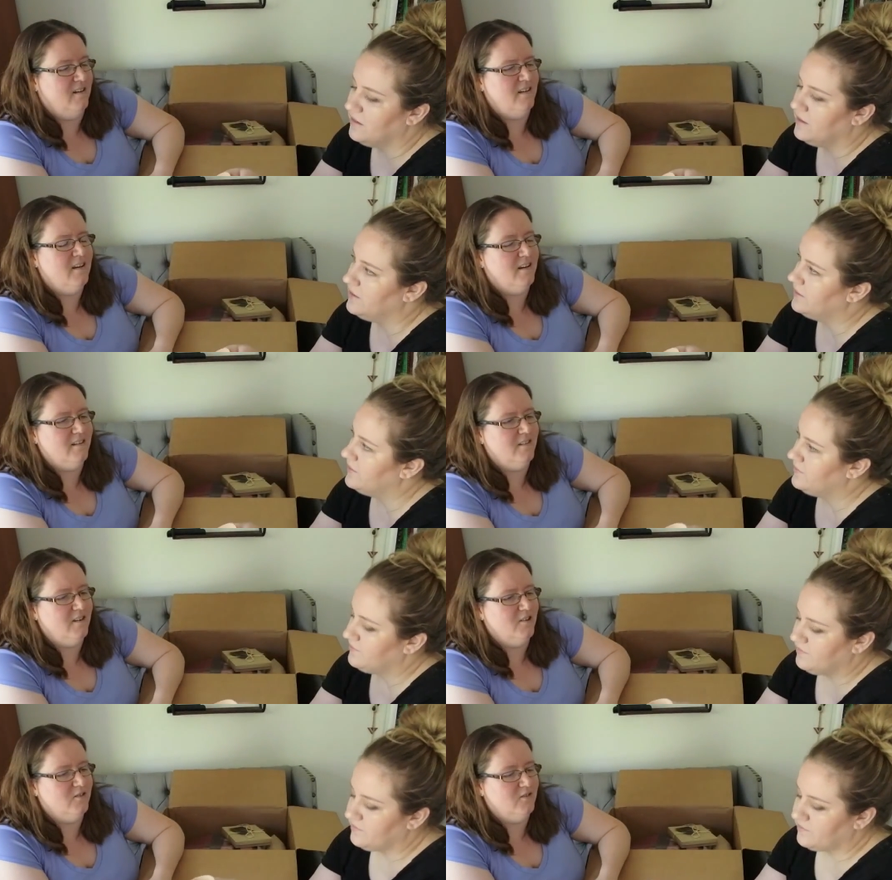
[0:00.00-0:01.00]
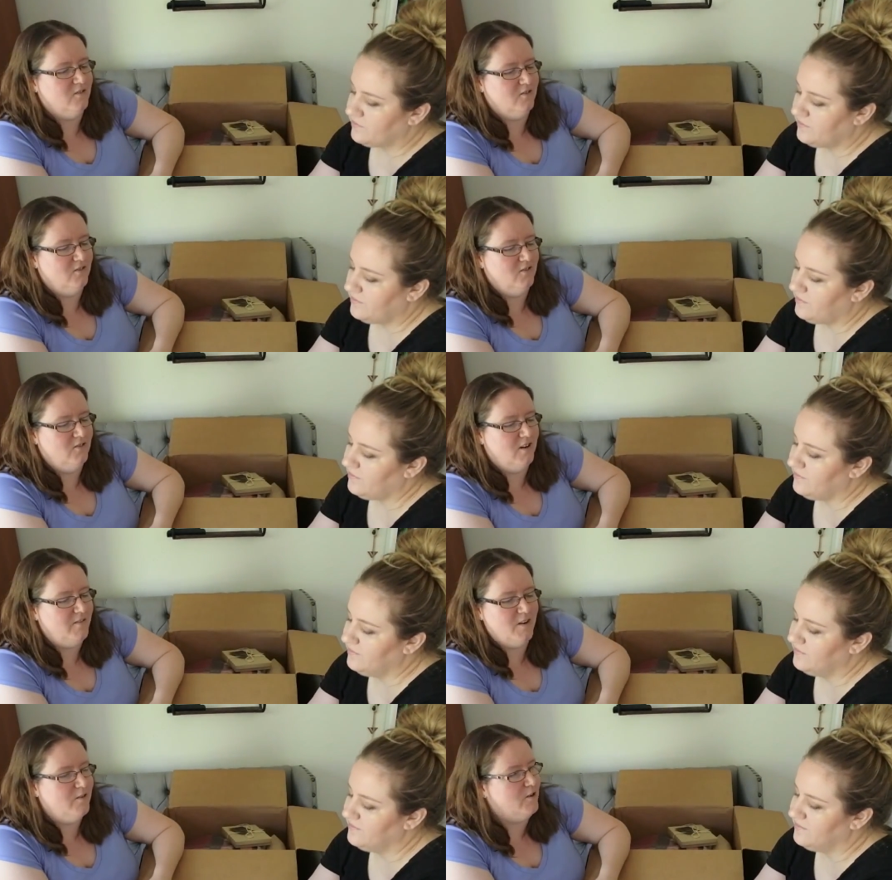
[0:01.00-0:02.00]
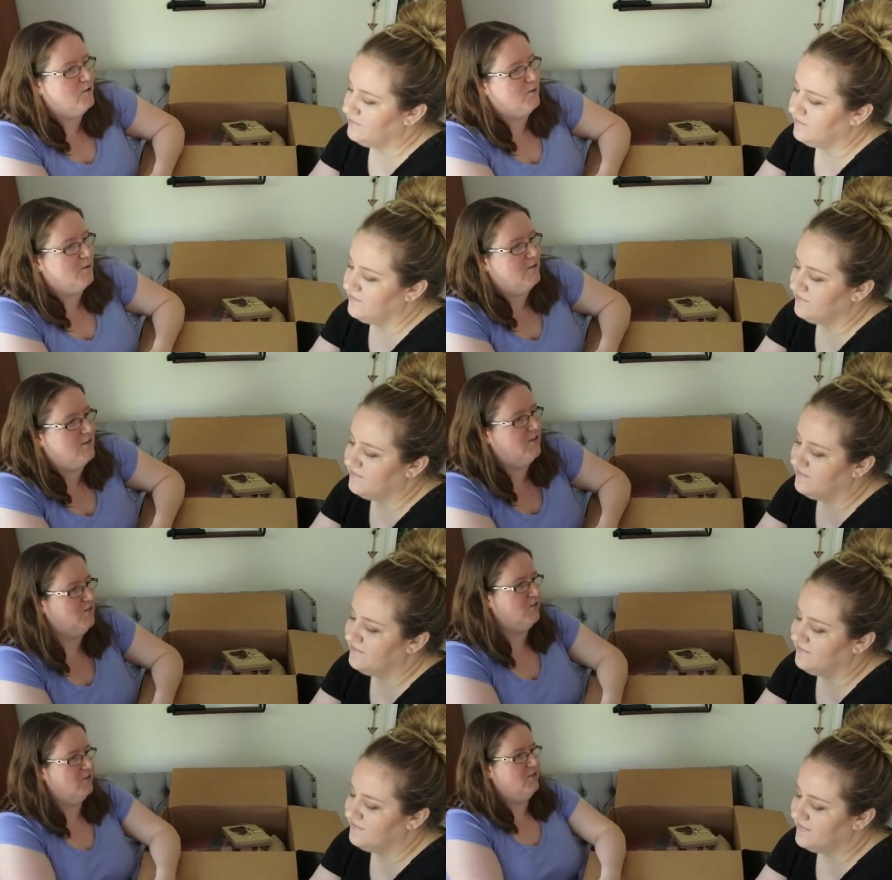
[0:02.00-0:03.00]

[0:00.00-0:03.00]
Speaker 1: Yeah, I don't know. I've never used one, so it's